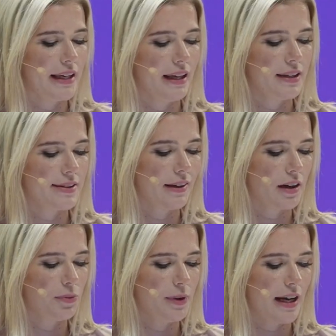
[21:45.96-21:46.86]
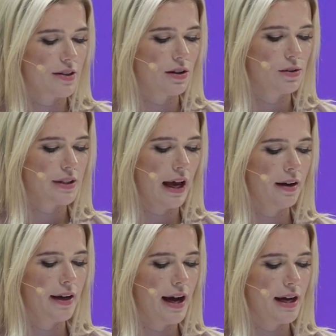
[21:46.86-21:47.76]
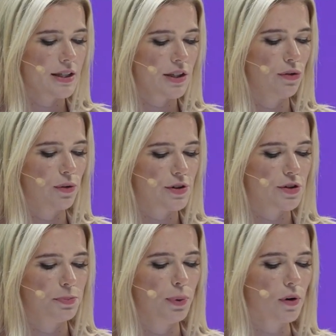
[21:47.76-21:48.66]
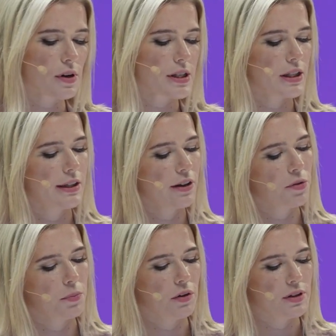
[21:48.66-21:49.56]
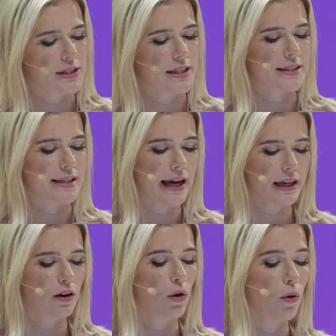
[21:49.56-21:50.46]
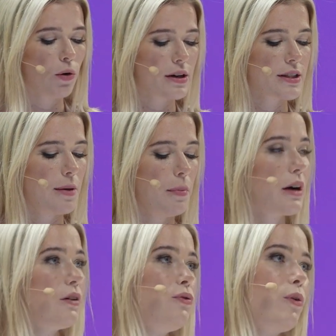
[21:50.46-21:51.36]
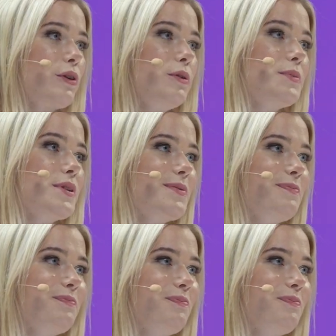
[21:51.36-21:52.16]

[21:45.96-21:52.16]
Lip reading: in getting started with Extrode, can I ask for support in the community Slack or some other forums?